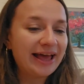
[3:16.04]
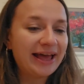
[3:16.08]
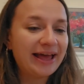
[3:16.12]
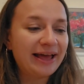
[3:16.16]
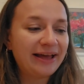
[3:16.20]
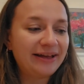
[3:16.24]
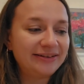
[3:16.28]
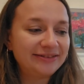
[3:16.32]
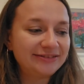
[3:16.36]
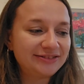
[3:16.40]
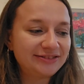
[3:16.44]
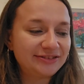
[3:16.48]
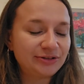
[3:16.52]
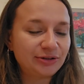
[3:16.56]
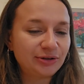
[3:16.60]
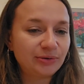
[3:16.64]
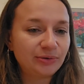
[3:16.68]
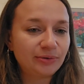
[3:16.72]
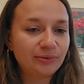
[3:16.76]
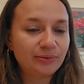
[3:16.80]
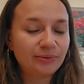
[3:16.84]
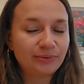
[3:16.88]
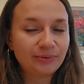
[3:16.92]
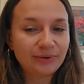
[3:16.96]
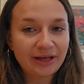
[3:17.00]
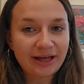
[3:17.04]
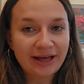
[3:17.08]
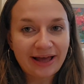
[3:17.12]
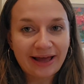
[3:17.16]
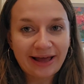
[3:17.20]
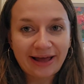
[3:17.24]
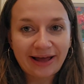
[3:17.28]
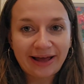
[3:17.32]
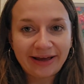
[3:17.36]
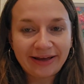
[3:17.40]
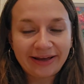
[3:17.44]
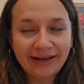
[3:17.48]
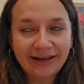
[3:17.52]
So
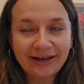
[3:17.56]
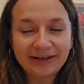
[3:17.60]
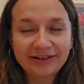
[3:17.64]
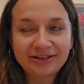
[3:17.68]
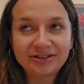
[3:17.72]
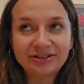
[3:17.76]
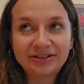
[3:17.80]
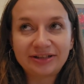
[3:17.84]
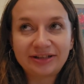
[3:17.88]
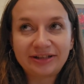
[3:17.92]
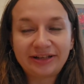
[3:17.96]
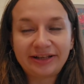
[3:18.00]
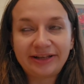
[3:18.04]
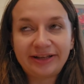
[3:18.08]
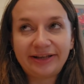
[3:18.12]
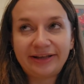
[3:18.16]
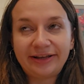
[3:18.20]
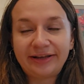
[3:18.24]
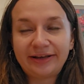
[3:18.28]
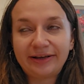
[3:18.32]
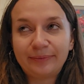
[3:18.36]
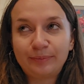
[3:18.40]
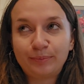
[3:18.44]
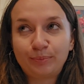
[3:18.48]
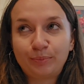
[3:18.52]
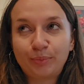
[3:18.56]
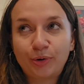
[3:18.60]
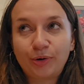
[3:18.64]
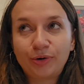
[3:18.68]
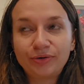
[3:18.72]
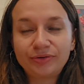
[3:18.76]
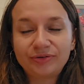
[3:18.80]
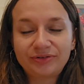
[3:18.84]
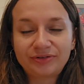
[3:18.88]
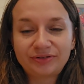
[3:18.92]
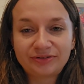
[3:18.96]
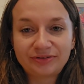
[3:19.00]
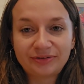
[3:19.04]
I actually
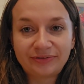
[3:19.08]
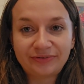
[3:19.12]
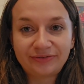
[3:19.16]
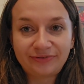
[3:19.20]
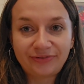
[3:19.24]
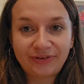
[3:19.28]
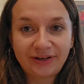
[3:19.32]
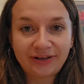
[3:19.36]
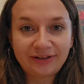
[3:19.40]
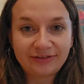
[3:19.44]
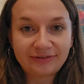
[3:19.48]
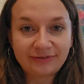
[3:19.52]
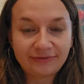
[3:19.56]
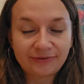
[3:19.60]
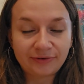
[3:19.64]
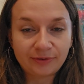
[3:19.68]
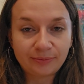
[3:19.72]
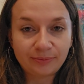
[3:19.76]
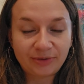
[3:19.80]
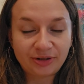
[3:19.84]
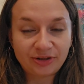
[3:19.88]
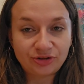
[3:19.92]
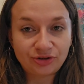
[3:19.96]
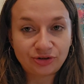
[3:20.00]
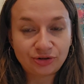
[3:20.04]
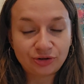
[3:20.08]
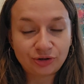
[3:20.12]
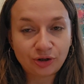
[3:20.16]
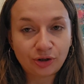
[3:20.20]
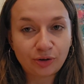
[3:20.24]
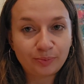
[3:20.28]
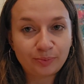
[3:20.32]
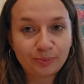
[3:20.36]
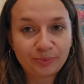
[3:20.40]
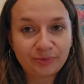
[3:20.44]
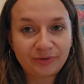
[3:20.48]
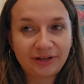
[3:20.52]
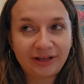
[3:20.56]
bought some things from a
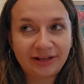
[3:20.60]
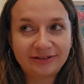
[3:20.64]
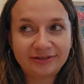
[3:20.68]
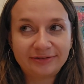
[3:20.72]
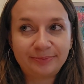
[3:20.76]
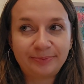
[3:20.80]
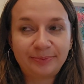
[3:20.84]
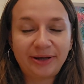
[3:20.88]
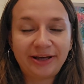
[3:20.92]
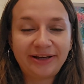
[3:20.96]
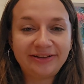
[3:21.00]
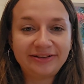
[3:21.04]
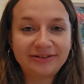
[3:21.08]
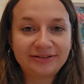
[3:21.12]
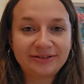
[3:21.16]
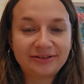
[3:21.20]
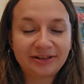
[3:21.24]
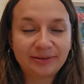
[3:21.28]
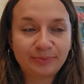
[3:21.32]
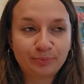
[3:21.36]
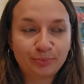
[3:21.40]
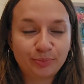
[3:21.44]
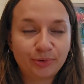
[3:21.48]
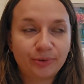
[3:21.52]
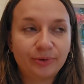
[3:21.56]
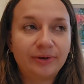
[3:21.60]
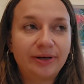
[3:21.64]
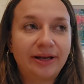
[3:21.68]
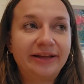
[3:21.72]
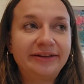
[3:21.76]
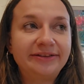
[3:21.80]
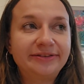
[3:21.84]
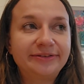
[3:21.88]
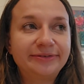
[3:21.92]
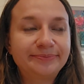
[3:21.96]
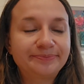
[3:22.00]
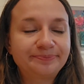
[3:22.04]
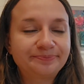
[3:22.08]
shop that's based in
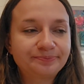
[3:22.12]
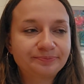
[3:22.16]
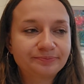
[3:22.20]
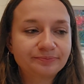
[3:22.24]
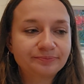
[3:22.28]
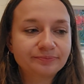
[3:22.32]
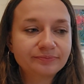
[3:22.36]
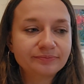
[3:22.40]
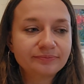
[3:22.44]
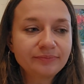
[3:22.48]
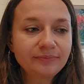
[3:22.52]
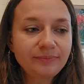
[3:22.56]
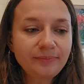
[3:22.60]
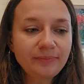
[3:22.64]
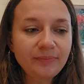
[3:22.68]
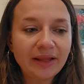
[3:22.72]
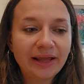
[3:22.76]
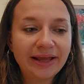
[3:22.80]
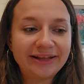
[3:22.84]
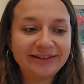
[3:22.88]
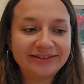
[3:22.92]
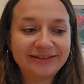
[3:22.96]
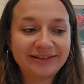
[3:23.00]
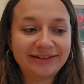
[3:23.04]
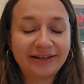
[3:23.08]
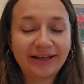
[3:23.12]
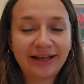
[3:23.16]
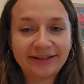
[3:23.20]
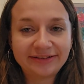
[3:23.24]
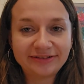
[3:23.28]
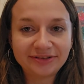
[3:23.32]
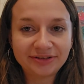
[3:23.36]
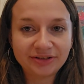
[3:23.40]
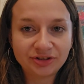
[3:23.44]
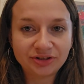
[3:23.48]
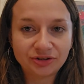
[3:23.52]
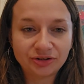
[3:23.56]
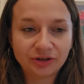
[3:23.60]
Poland. It's an
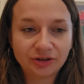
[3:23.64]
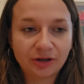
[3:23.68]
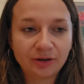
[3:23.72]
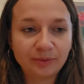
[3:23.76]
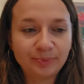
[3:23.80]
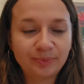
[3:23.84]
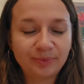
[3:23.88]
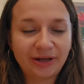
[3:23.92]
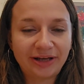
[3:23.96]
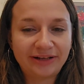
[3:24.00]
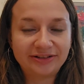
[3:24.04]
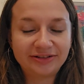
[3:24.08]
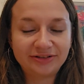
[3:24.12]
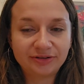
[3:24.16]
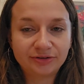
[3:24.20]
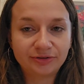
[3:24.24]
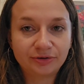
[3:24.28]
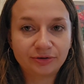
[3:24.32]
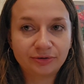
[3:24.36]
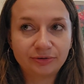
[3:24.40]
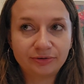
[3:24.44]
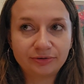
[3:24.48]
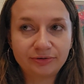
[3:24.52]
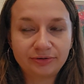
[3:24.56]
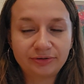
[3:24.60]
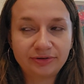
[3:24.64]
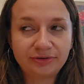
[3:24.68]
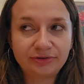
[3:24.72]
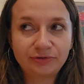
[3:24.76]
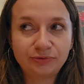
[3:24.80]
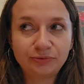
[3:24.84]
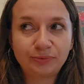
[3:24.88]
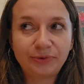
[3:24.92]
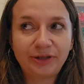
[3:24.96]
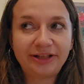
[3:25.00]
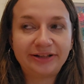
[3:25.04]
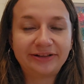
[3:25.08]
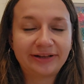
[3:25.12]
Etsy shop, and it's called
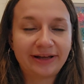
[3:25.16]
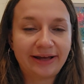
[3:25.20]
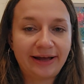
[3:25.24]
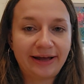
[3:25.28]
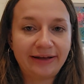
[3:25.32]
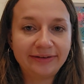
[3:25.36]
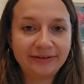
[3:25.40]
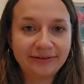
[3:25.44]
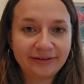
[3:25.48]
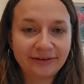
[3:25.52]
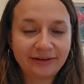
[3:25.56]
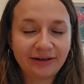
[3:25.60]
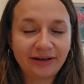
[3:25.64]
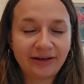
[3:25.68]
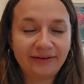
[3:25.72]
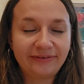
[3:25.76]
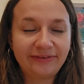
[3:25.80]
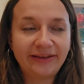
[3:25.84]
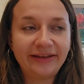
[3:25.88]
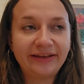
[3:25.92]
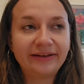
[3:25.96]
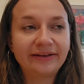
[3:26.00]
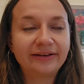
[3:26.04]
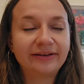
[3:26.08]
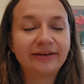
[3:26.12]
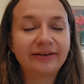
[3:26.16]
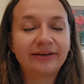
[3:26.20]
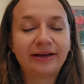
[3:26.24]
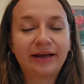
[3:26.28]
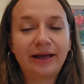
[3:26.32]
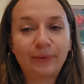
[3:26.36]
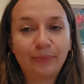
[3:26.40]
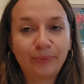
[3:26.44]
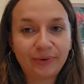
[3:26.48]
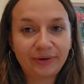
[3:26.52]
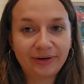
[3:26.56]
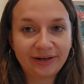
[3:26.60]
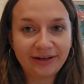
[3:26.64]
SweetAnnet, I think. I
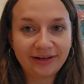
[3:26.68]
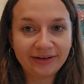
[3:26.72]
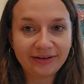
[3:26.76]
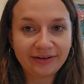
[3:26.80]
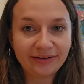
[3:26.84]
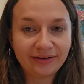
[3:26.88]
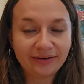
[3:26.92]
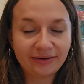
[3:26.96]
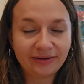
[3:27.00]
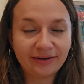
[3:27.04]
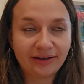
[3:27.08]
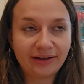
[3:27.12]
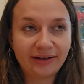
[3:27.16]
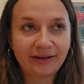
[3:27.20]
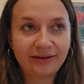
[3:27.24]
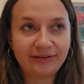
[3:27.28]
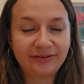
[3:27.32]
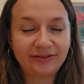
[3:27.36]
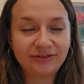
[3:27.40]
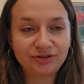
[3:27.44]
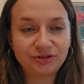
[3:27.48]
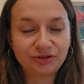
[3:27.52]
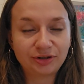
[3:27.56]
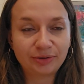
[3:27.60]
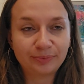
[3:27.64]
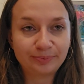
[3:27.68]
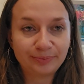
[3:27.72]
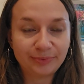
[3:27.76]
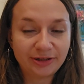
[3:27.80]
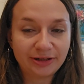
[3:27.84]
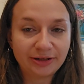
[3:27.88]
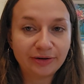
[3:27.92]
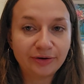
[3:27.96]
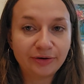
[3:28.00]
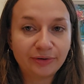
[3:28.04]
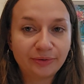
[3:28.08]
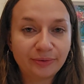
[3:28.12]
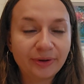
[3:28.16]
will link the shop
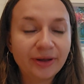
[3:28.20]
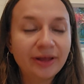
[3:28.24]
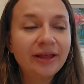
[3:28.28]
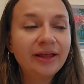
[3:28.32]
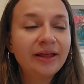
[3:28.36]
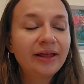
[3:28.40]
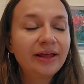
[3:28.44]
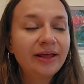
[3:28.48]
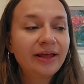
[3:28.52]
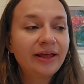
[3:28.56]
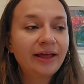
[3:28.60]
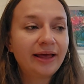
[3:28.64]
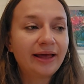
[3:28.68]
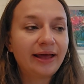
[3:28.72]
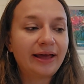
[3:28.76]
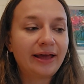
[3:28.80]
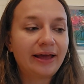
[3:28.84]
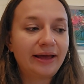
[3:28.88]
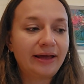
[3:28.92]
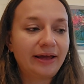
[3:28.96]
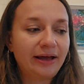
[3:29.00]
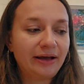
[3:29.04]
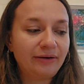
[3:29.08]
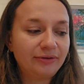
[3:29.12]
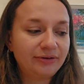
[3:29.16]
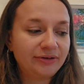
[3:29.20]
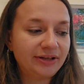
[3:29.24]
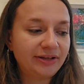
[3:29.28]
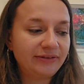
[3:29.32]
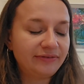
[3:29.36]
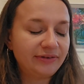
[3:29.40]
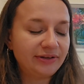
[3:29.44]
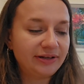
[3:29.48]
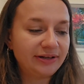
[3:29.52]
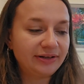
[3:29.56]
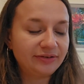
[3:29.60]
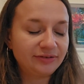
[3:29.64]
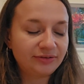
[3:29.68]
below. I'll give
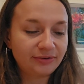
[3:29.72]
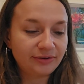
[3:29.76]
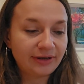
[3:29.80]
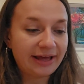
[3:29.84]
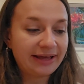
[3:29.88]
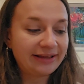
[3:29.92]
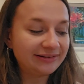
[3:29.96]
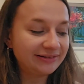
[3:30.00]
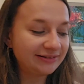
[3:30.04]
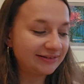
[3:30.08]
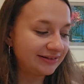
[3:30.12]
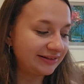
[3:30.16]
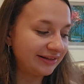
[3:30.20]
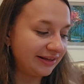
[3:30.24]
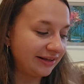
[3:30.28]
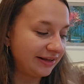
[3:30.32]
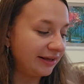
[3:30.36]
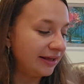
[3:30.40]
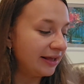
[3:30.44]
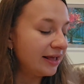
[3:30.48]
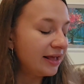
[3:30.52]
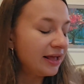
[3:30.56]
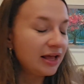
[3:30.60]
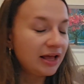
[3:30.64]
you a link to Etsy.